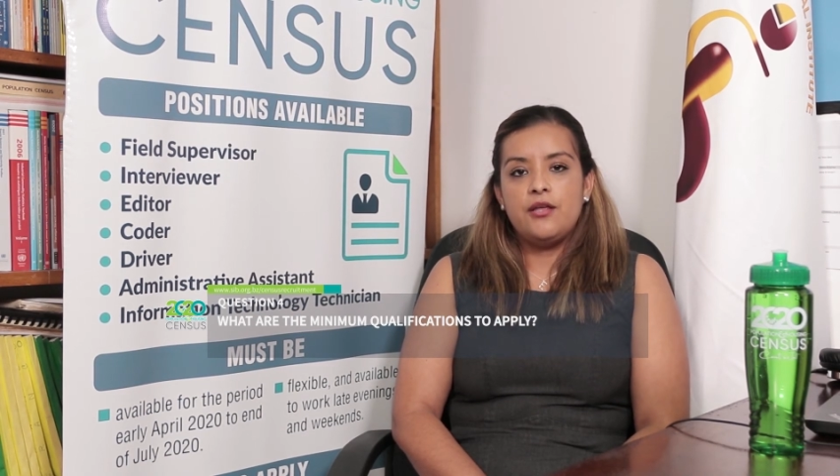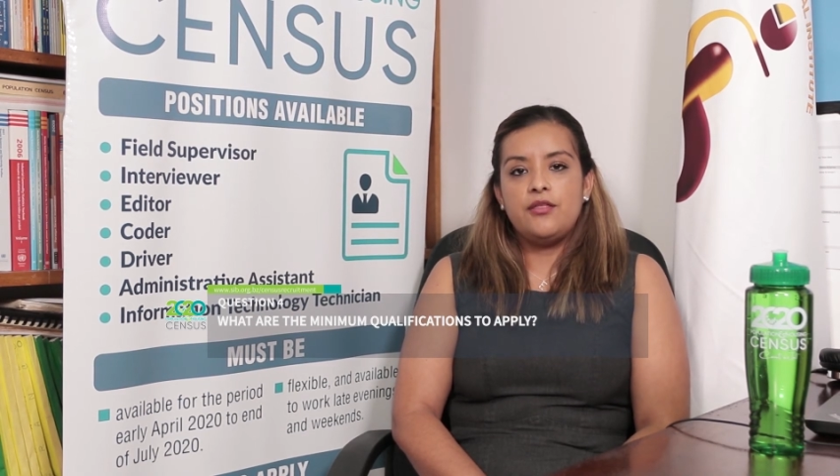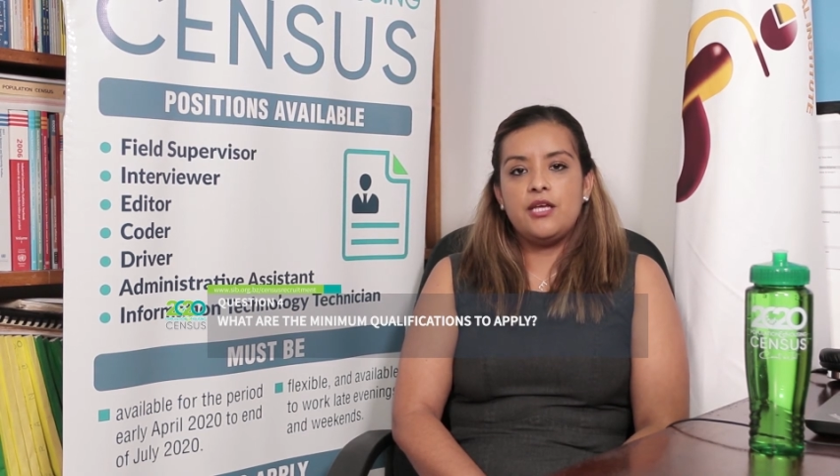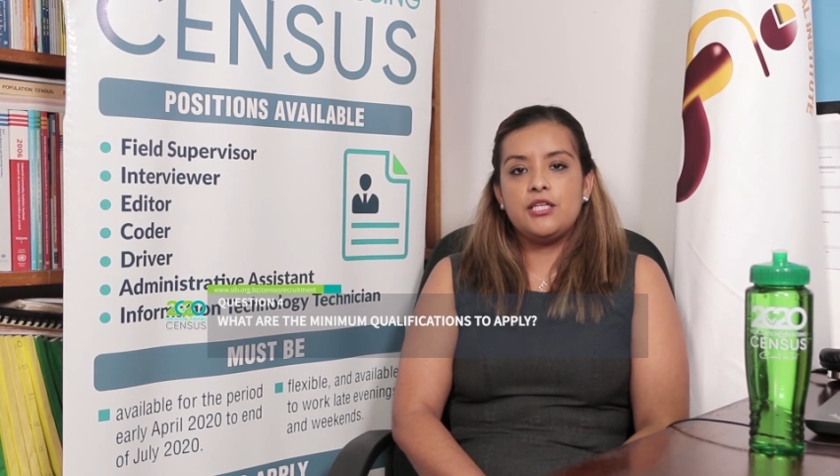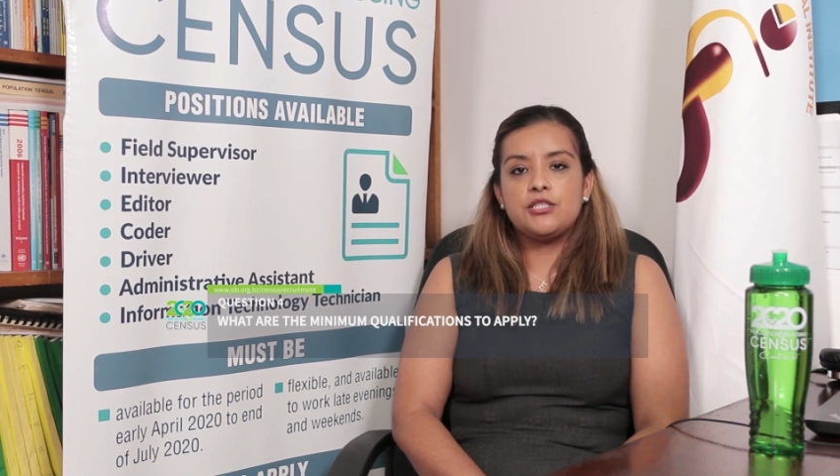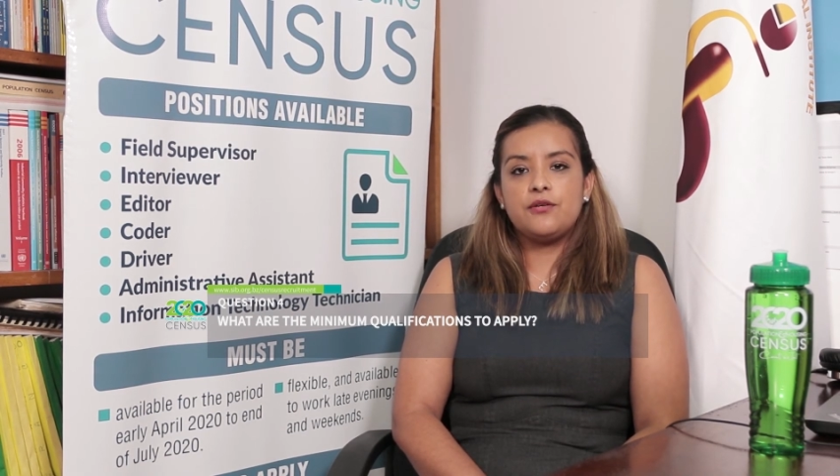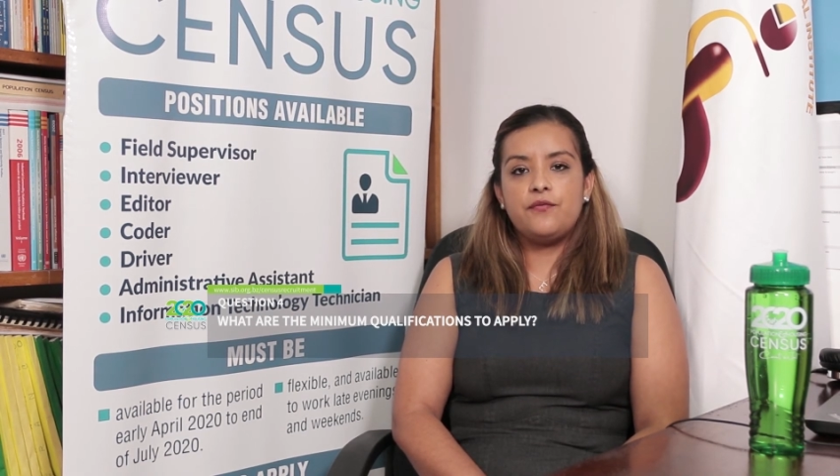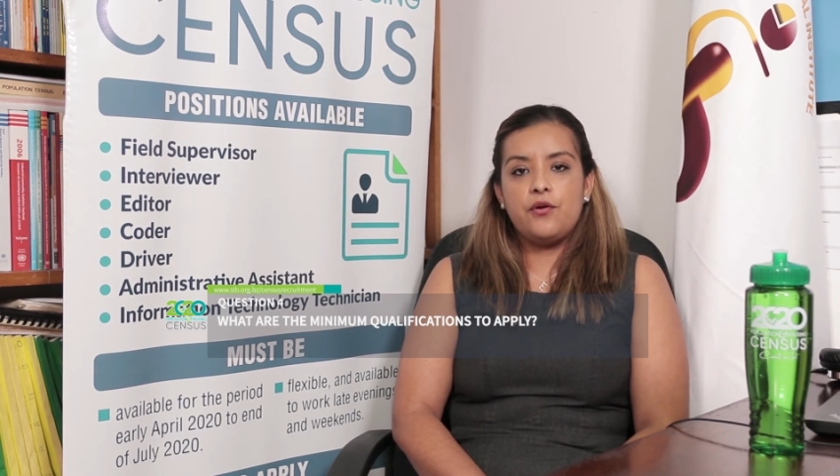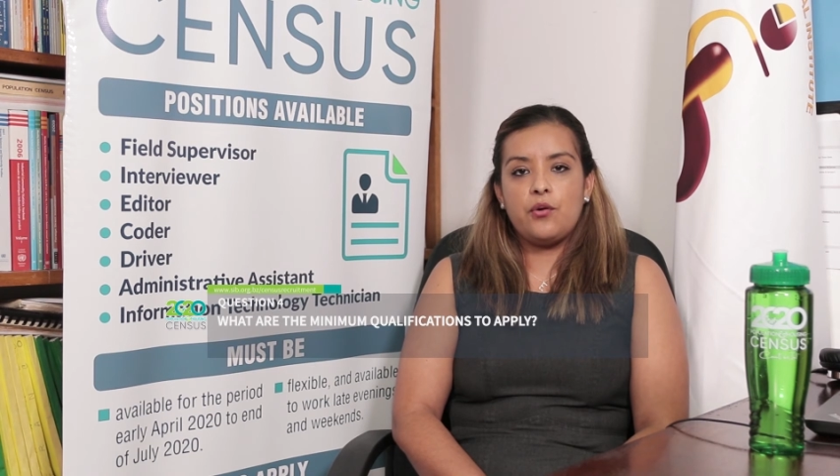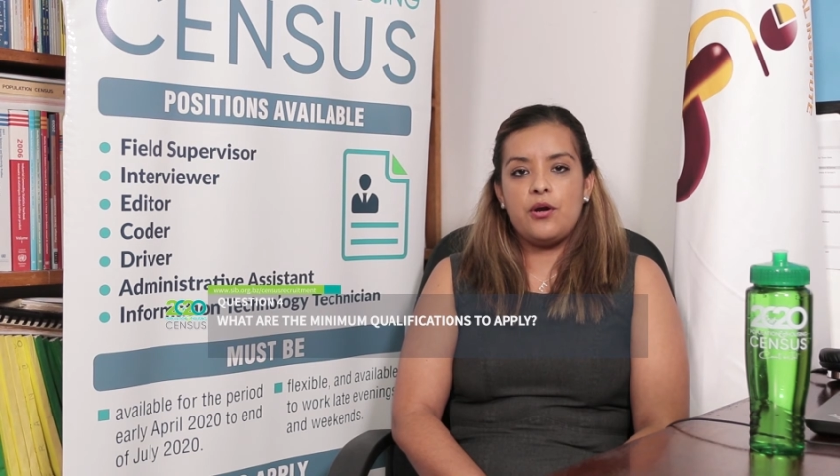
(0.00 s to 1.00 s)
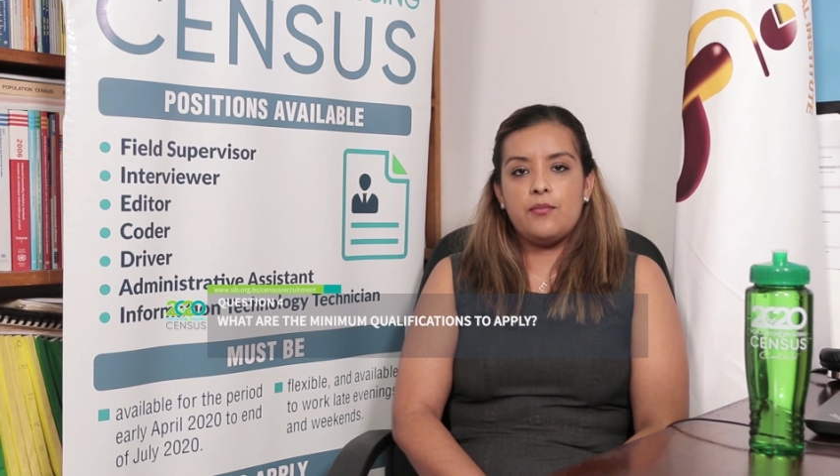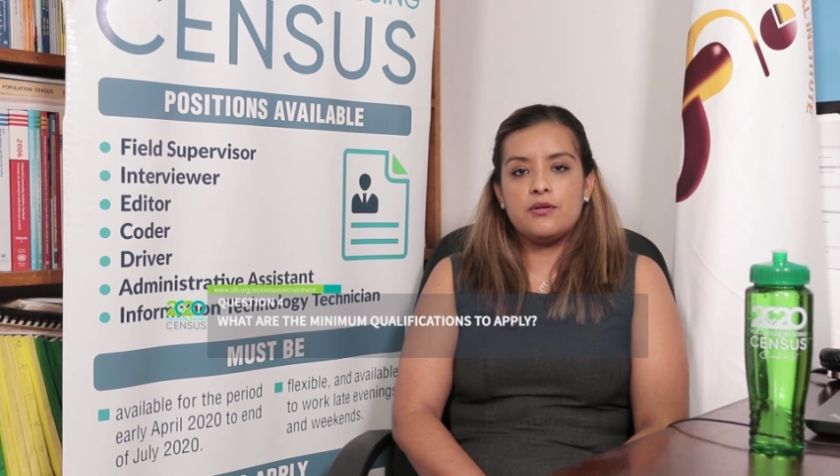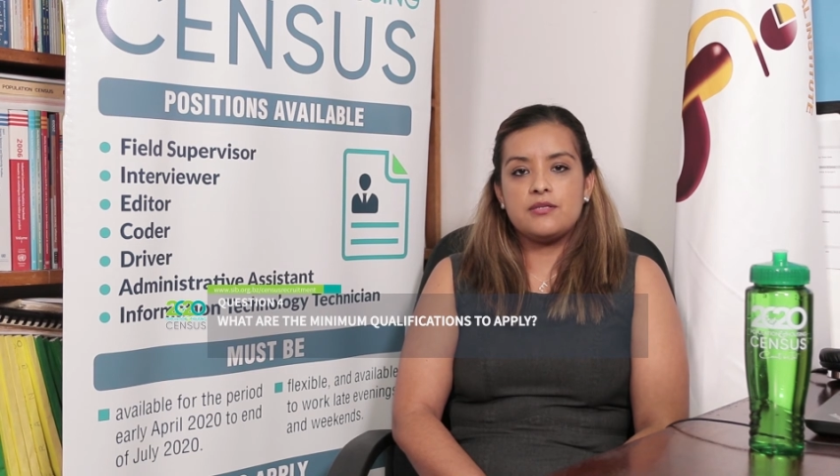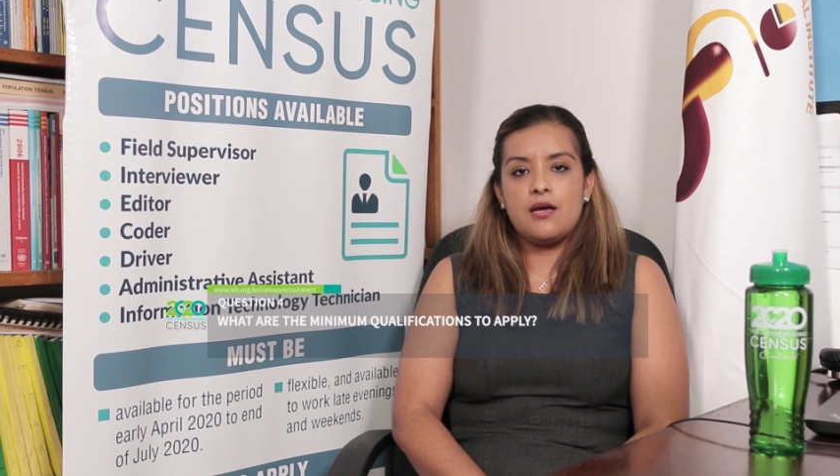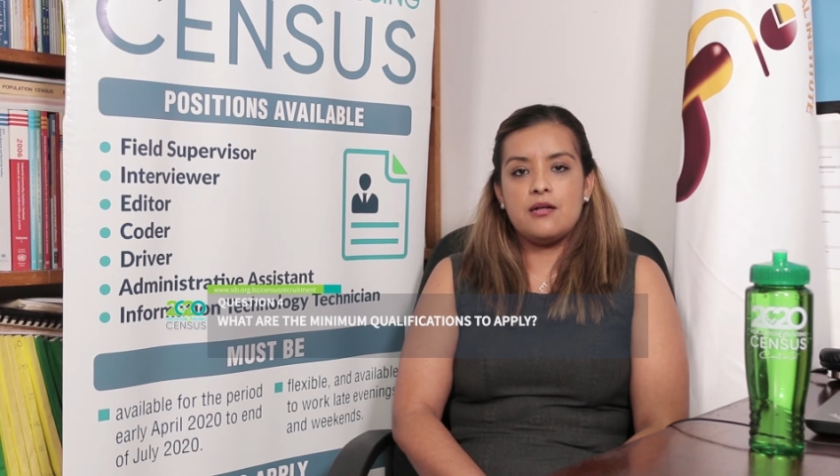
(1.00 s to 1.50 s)
The interviewer
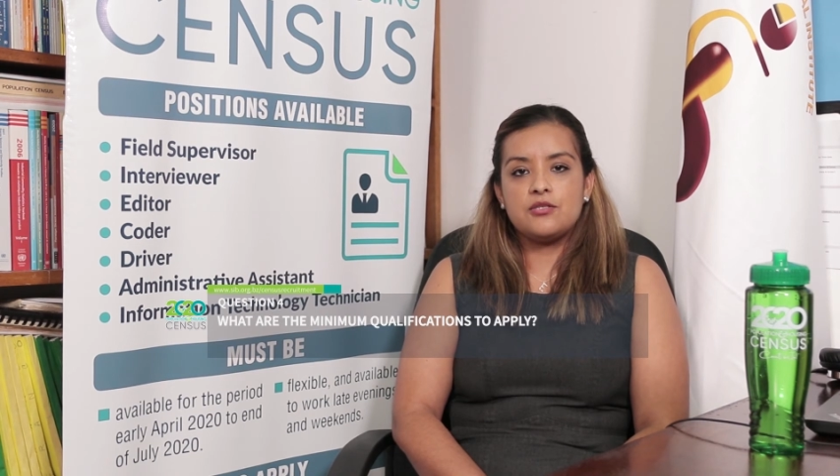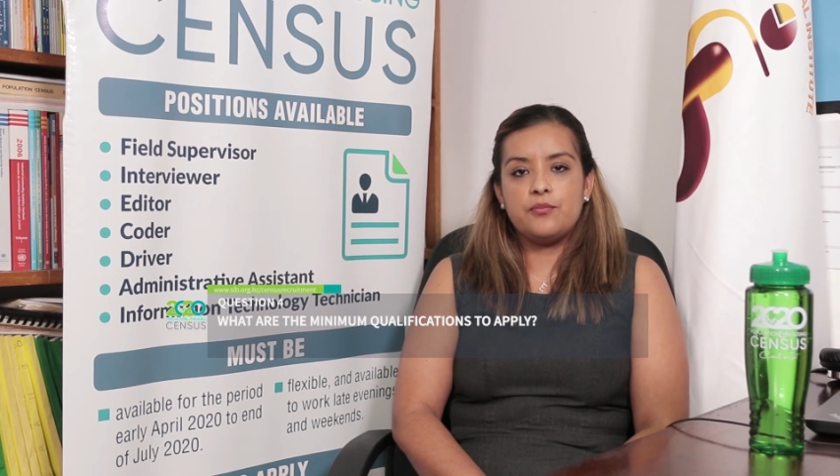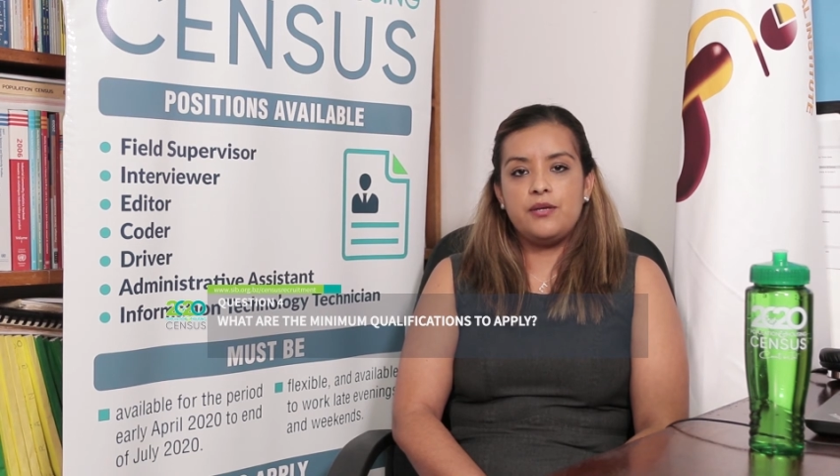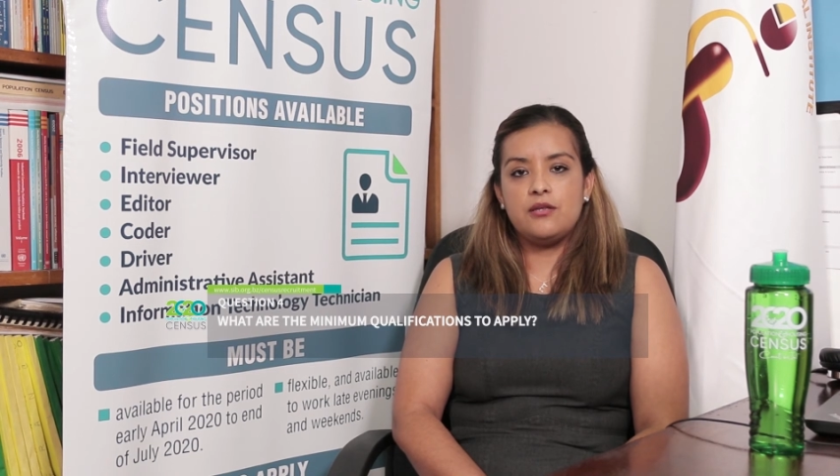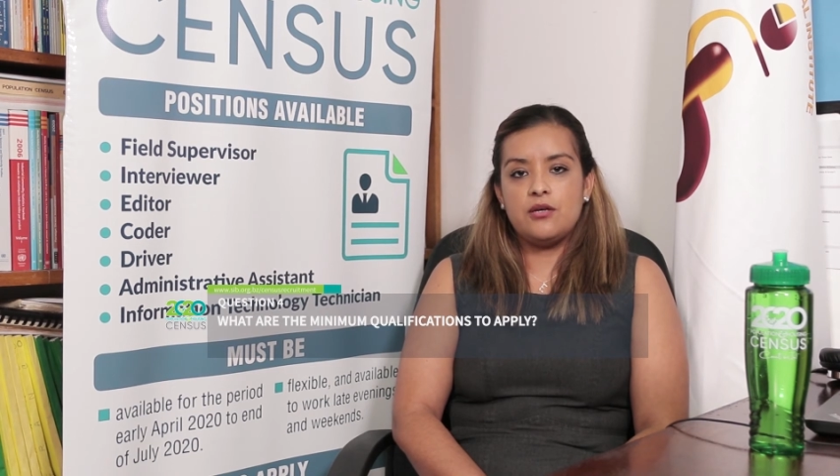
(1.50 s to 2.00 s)
must also be